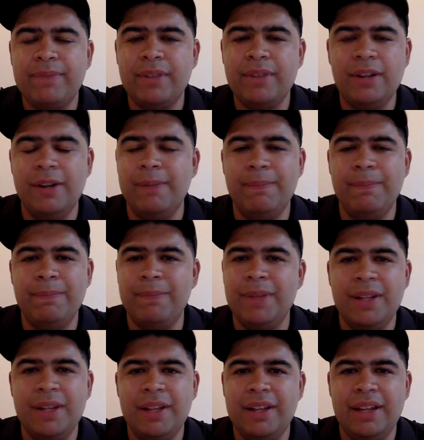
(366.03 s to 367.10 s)

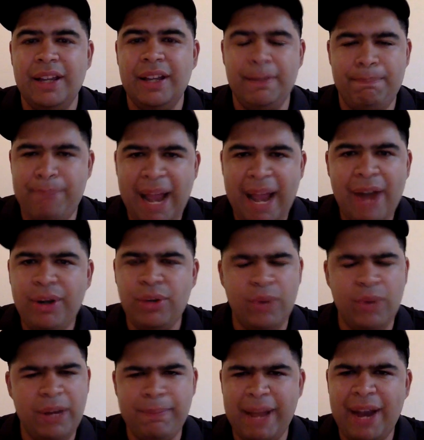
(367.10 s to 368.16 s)
Wade
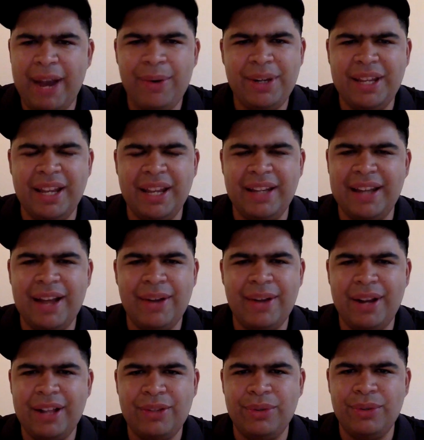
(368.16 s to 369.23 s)
Barrett kicked out
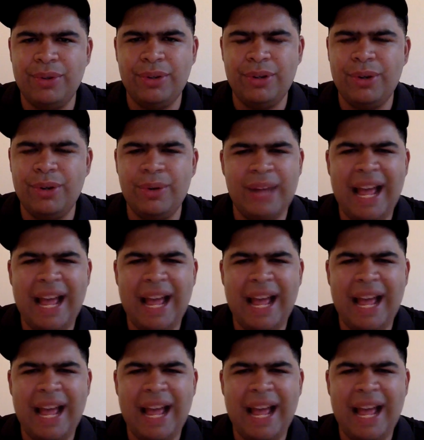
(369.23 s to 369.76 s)
not too long ago.